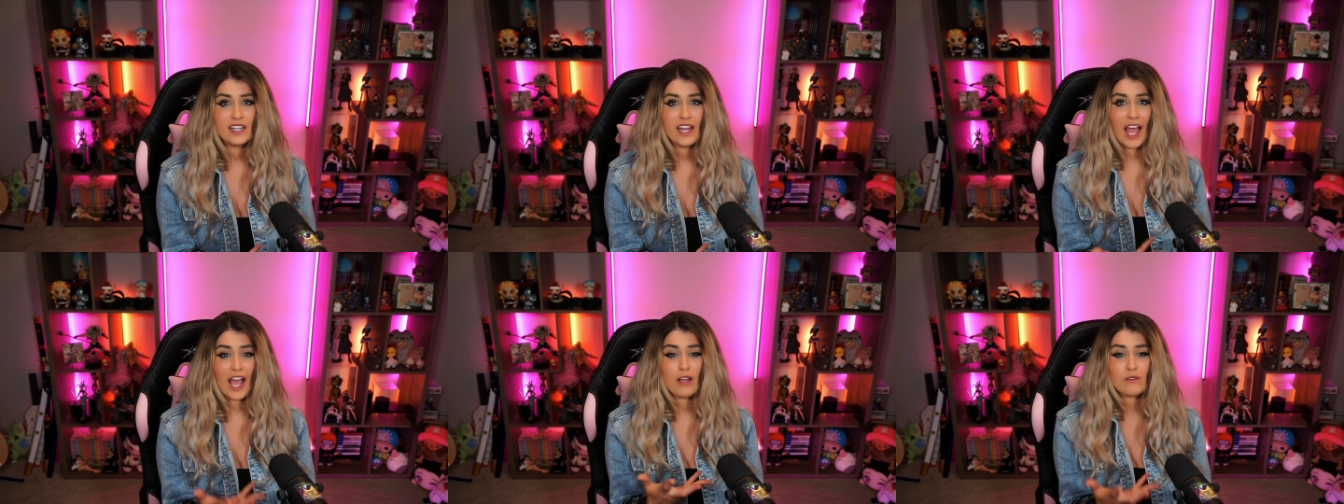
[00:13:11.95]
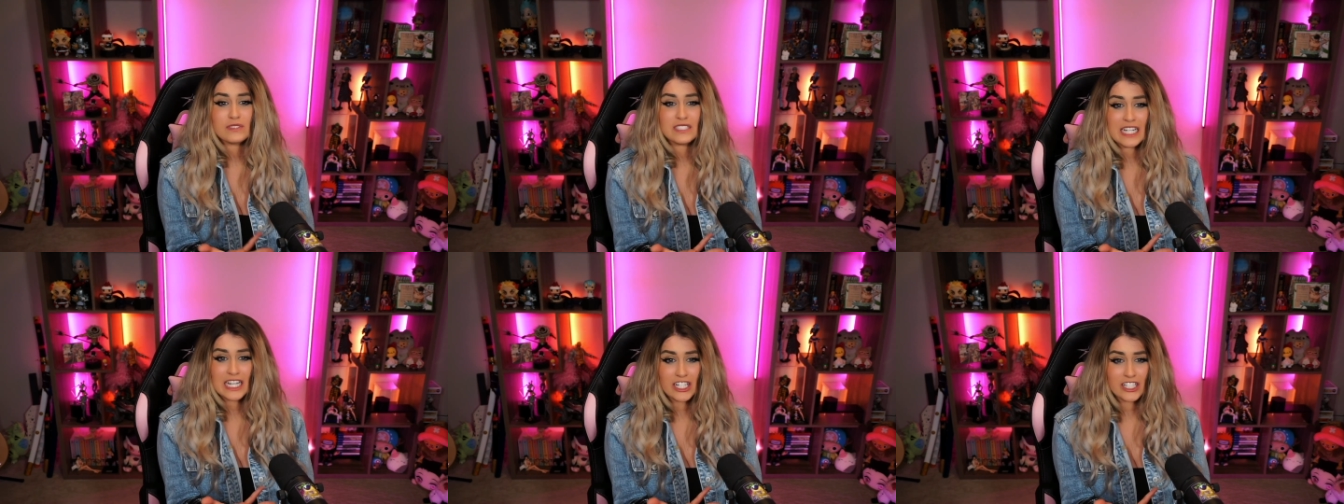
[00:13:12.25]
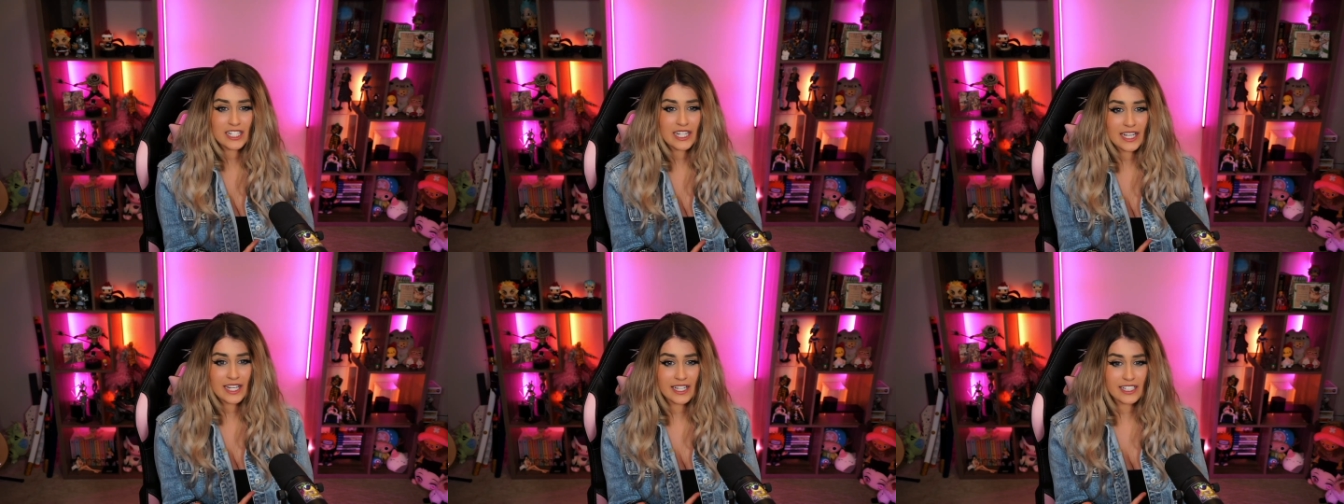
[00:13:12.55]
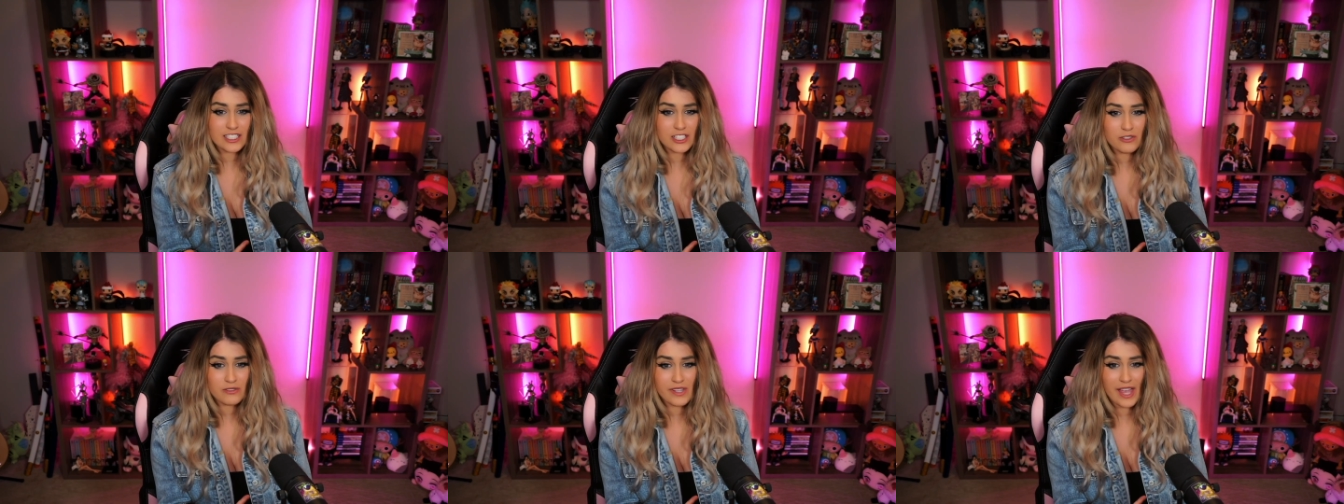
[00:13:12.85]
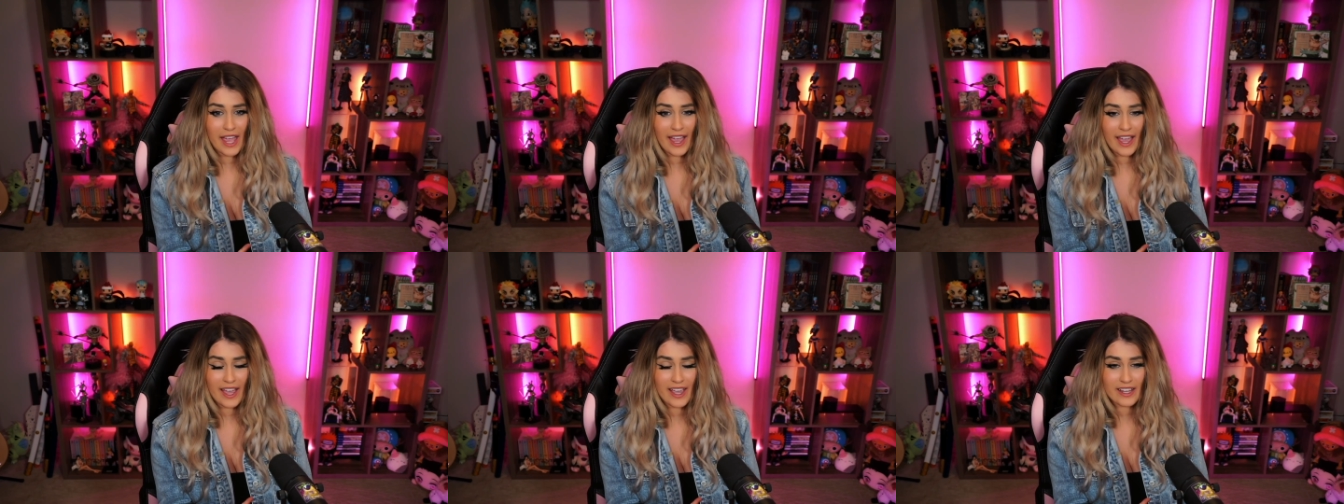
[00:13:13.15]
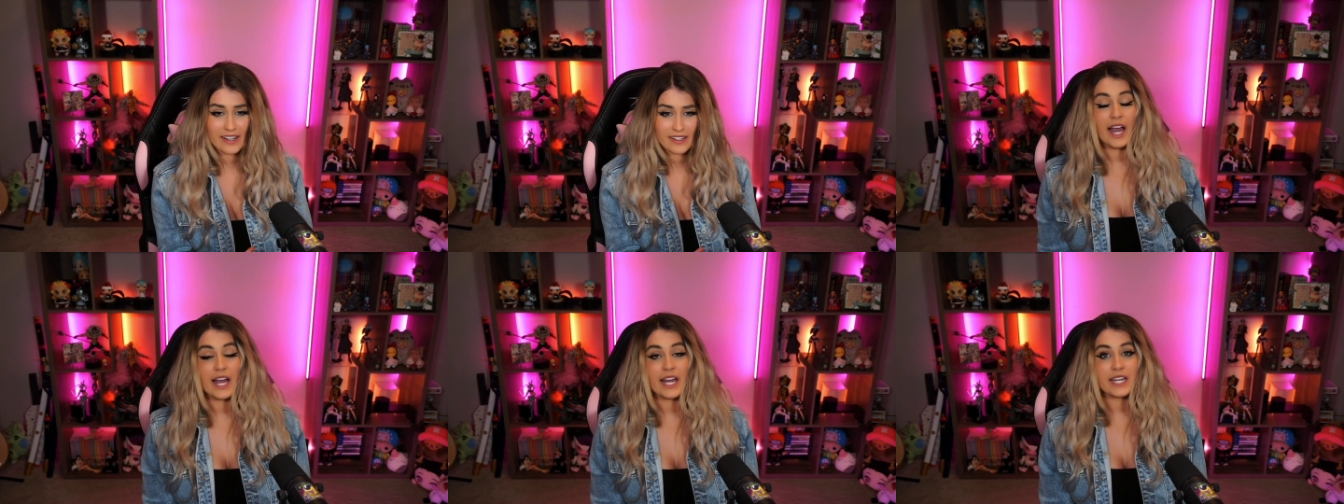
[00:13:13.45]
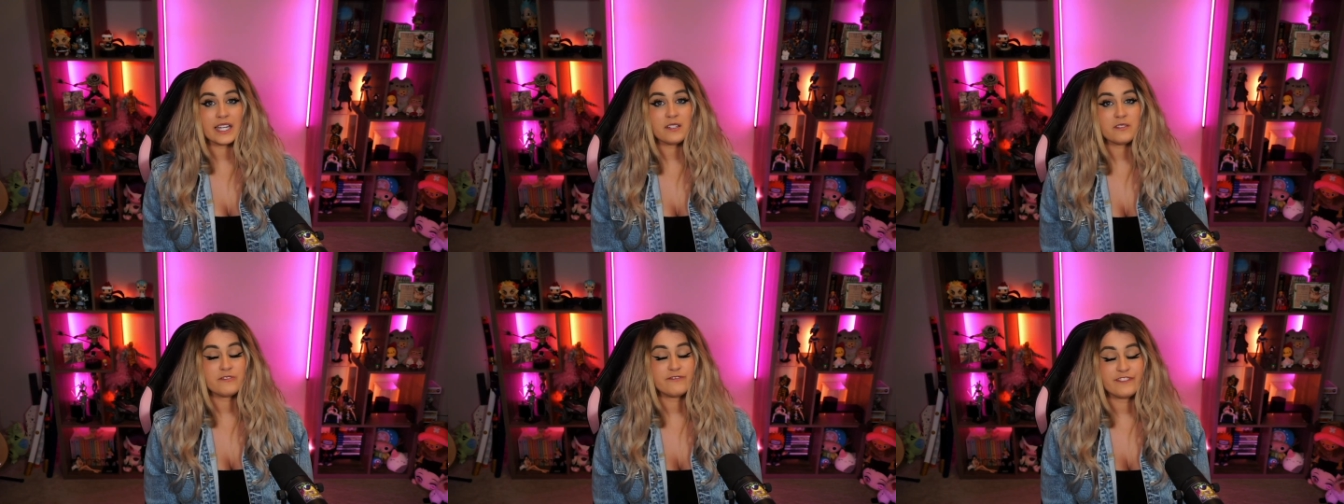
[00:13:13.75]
How dare he do that? I